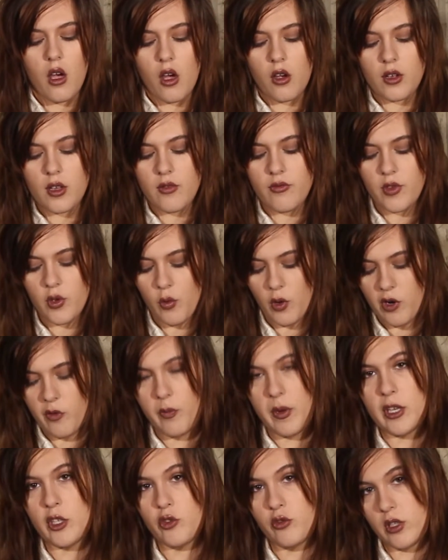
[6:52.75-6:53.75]
I'll give you one
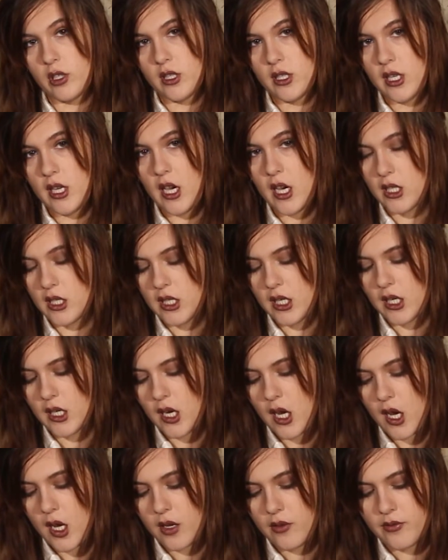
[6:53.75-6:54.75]
of my trusty hunting
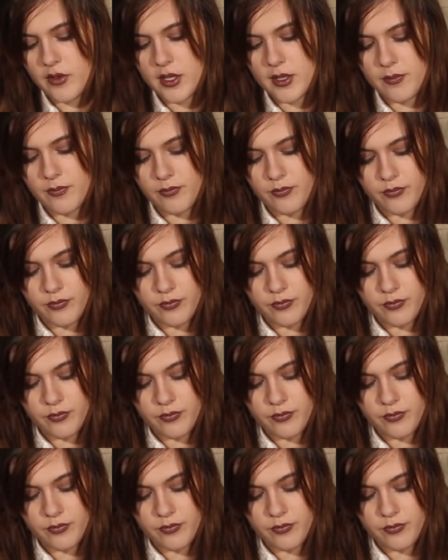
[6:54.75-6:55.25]
knives.